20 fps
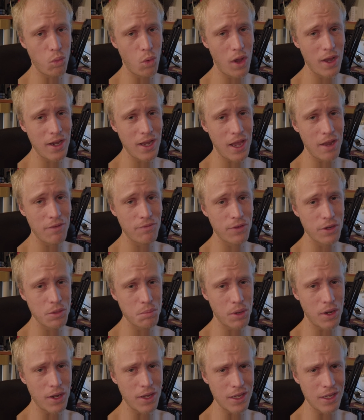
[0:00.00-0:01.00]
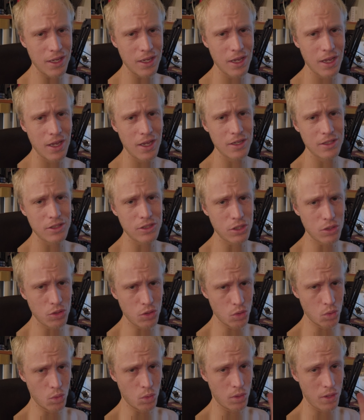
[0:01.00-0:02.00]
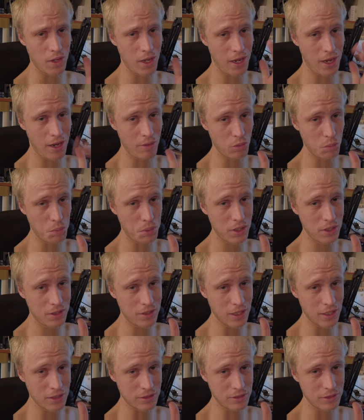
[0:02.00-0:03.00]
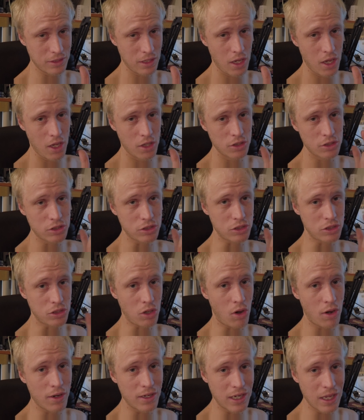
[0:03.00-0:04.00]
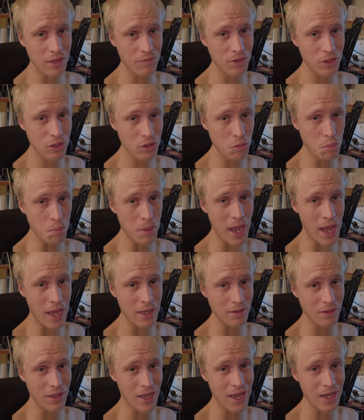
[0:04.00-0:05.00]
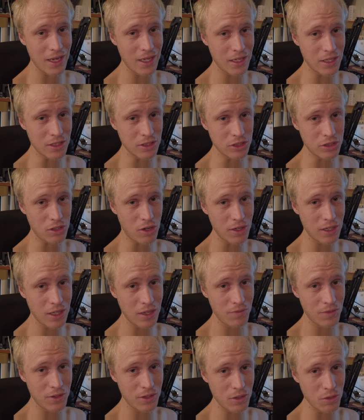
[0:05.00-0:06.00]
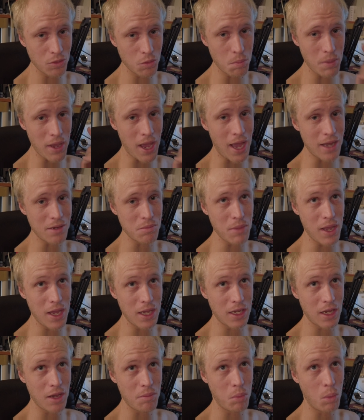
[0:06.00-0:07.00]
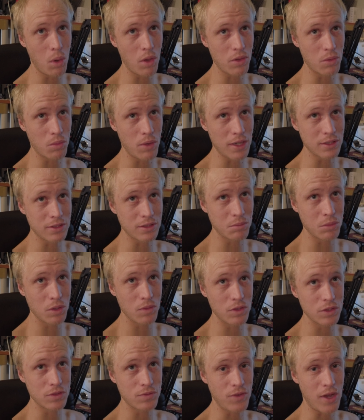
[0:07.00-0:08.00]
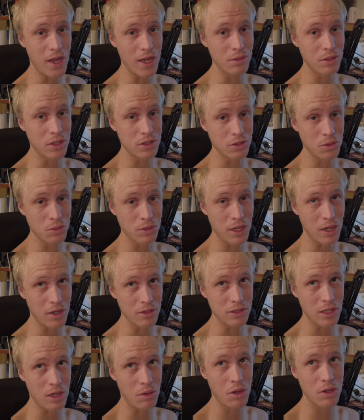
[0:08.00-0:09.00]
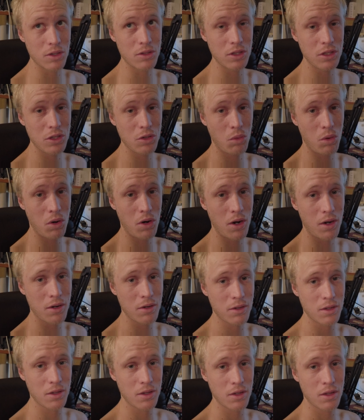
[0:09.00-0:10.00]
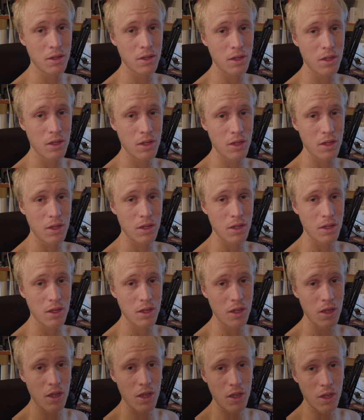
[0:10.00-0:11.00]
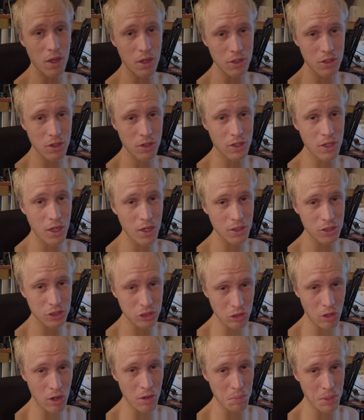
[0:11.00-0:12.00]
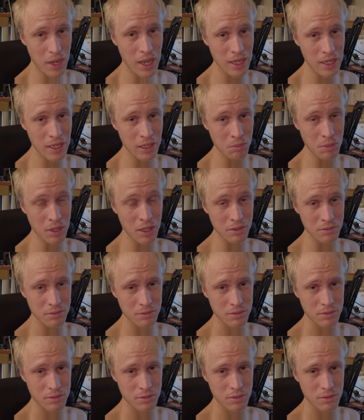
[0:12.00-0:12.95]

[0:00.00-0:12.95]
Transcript: want everybody to, and I repeat this, start giving you bad lighting and start giving you bad makeup while the rest of the movie's fine, because who cares how ugly you are? You're gonna start paying me.